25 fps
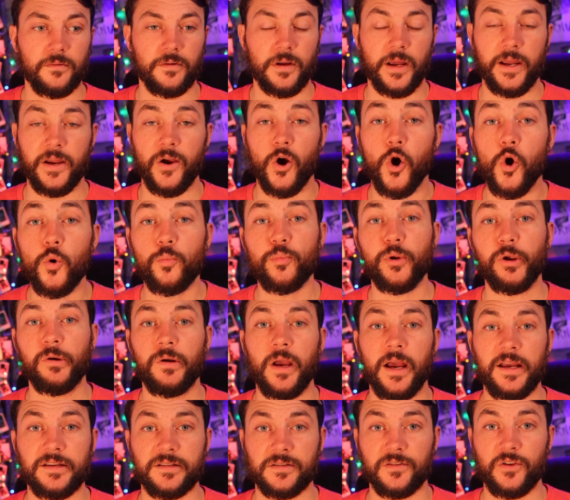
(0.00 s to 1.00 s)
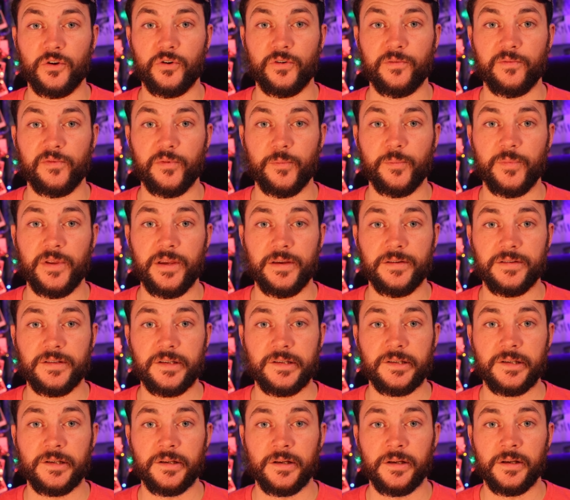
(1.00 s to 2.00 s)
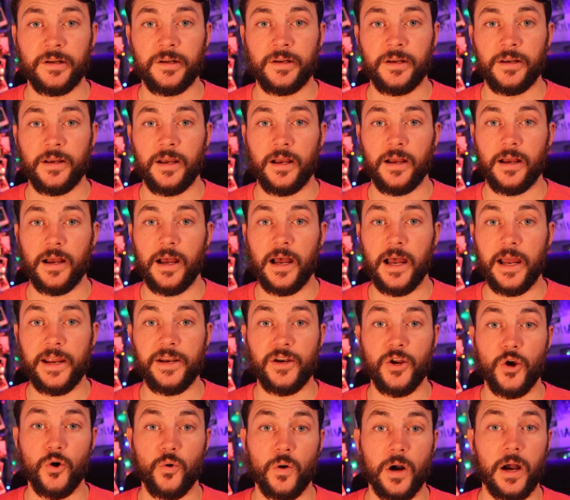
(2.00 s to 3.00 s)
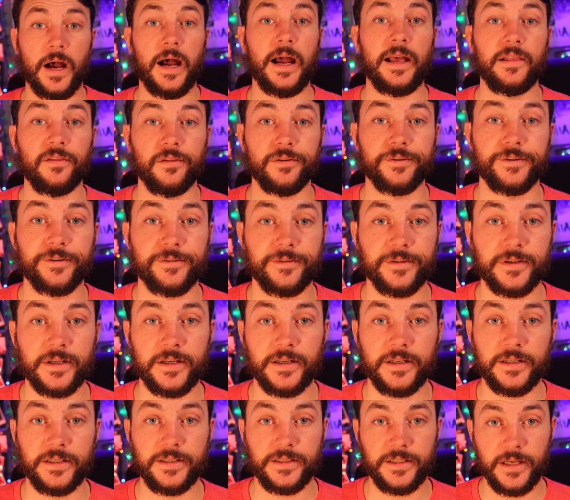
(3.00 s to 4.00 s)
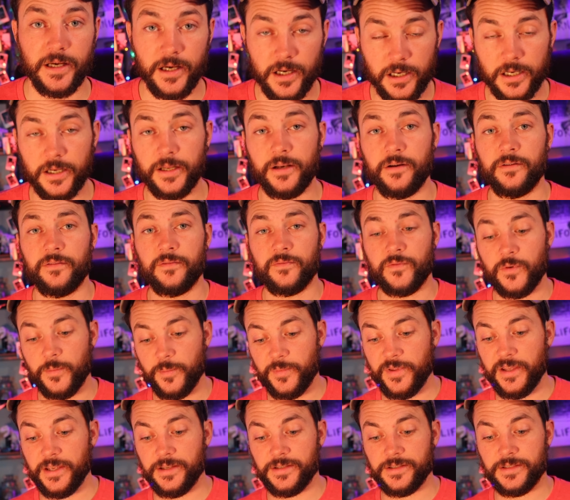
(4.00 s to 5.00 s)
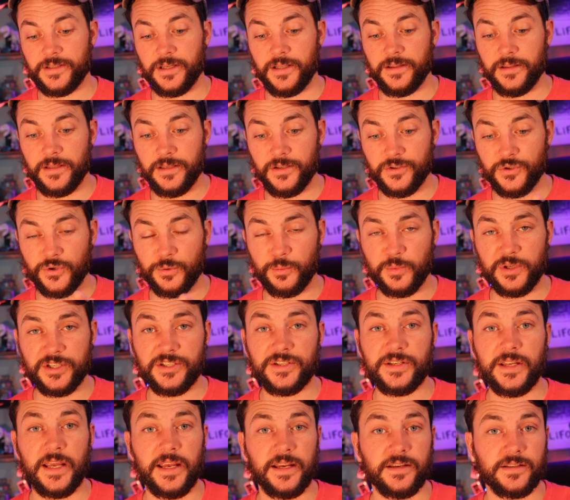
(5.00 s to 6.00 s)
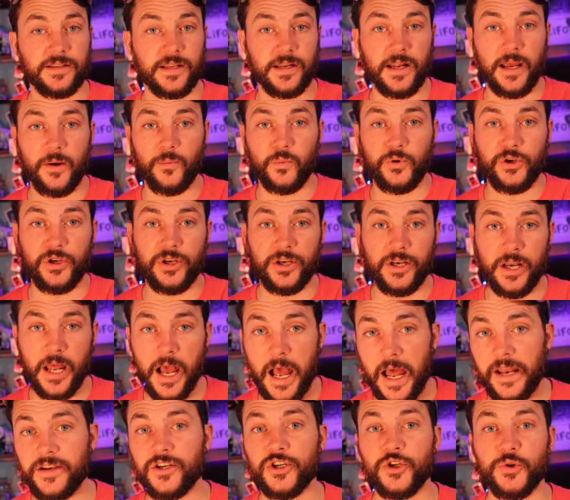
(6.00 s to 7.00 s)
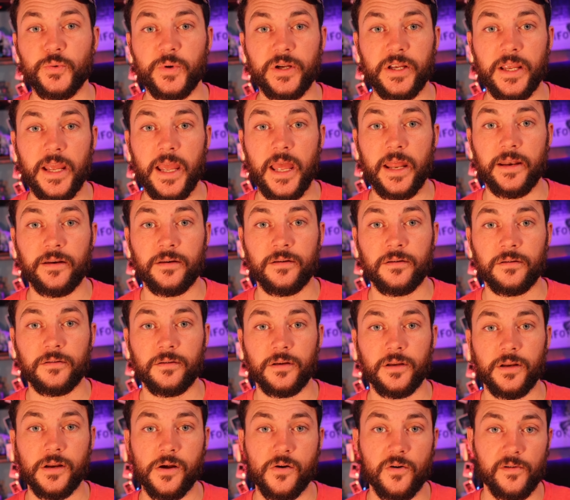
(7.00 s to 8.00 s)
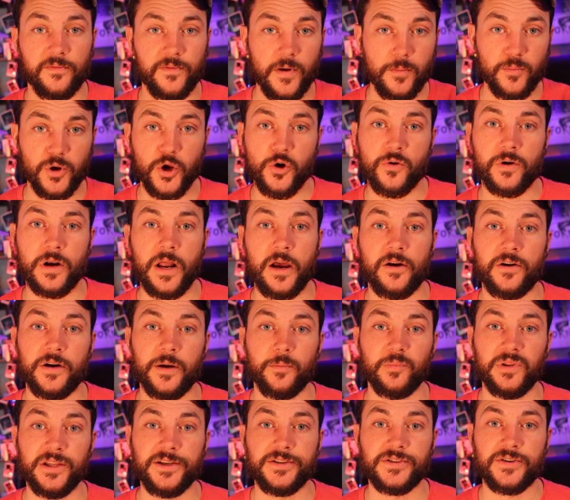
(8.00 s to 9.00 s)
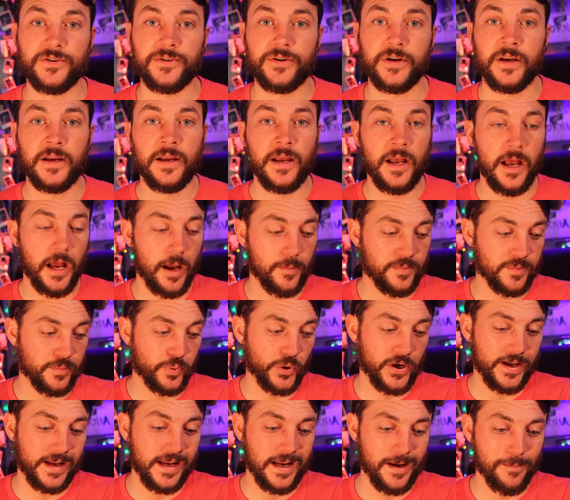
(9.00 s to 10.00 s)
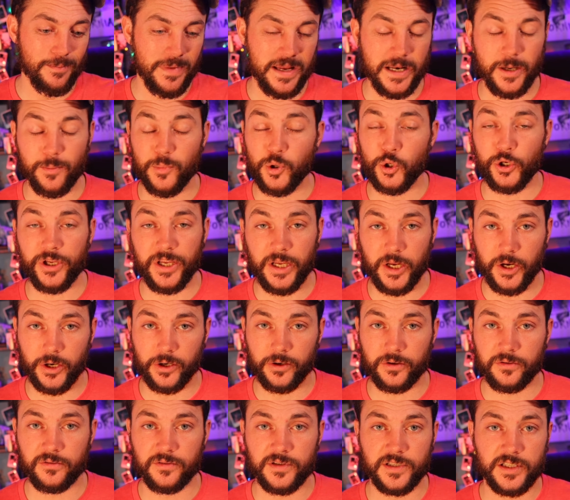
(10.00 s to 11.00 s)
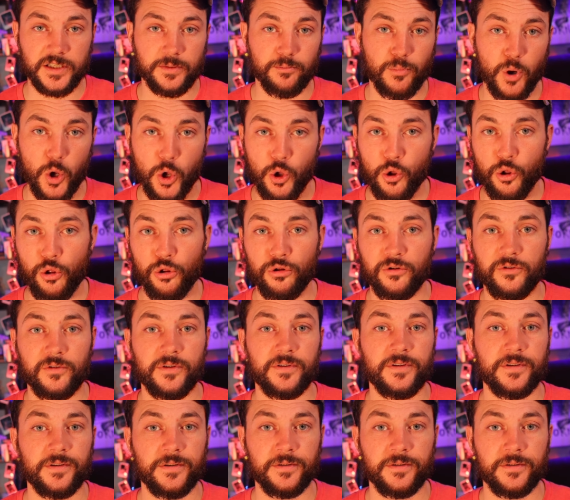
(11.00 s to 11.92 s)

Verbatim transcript: I hope you guys learn from this. I know I learned a ton from this, and these are mistakes that I would not do again. You know, if I'm going out in a blizzard, I'm bringing minimal gear, small,